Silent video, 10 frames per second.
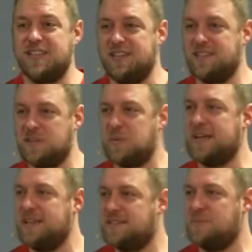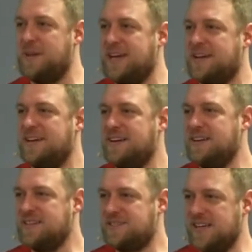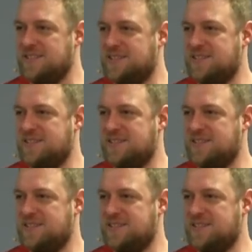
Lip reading: Does this begin to make sense?